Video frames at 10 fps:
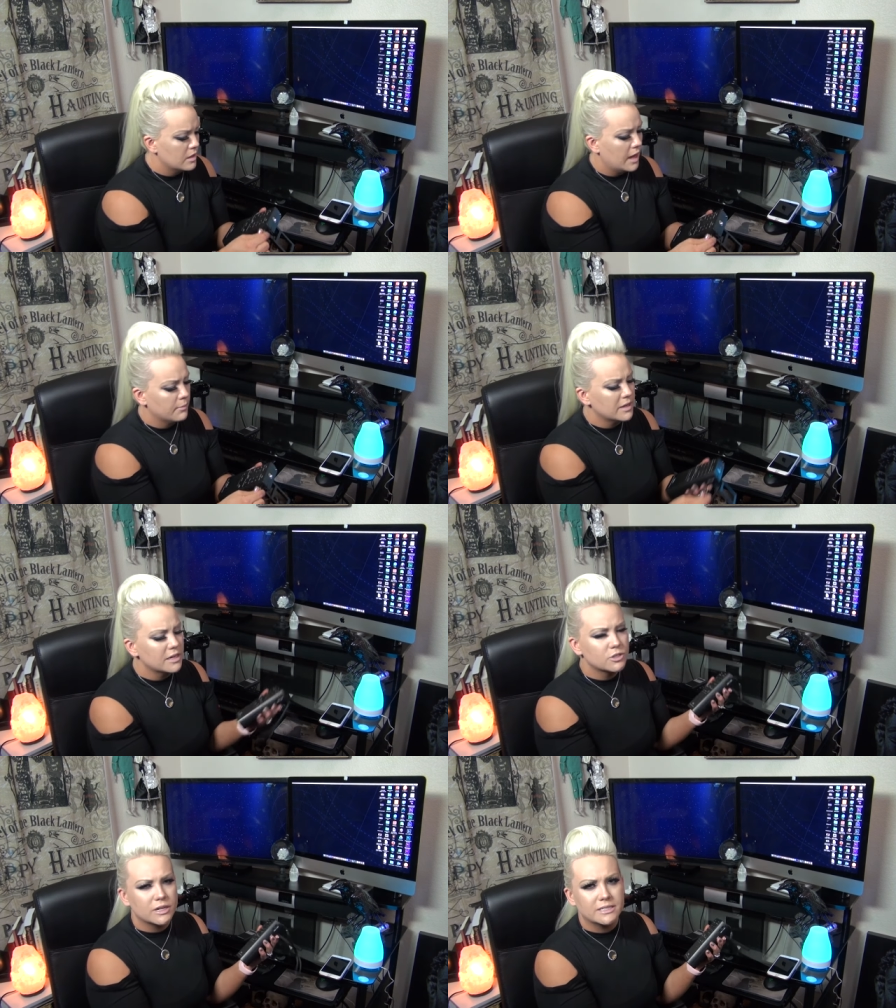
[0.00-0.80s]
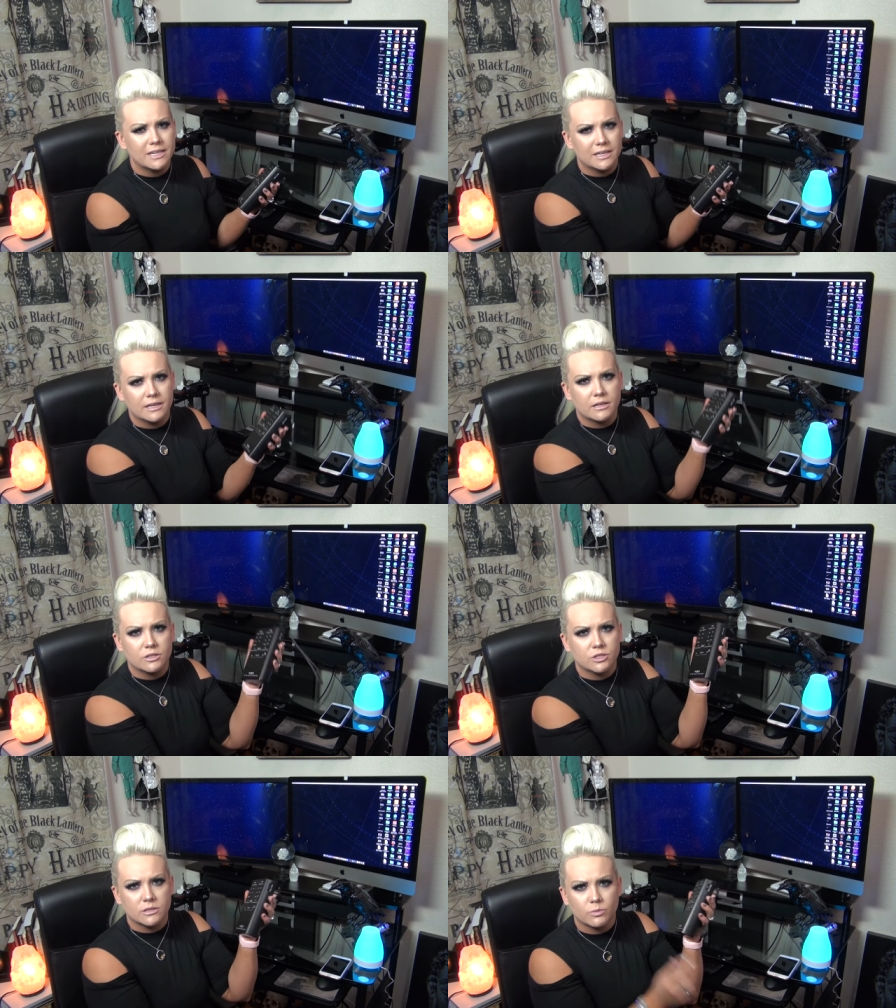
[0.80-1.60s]
I'm gonna try taking it
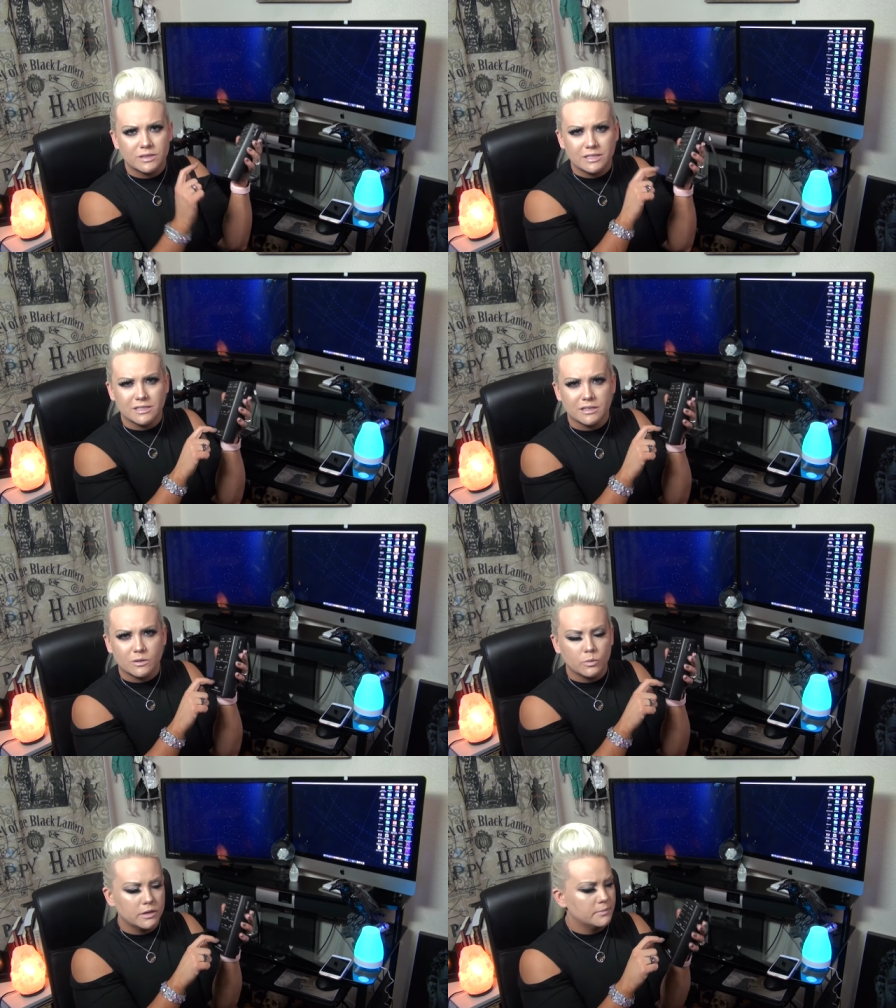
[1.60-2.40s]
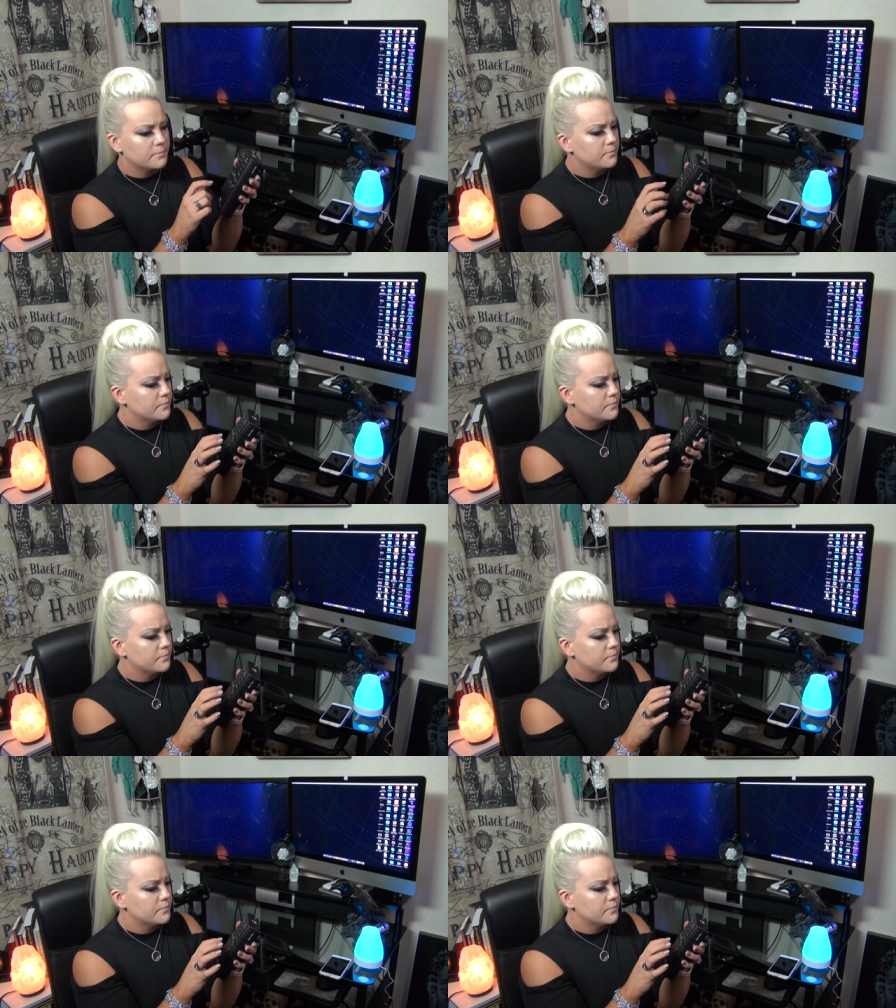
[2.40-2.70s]
just with this little one.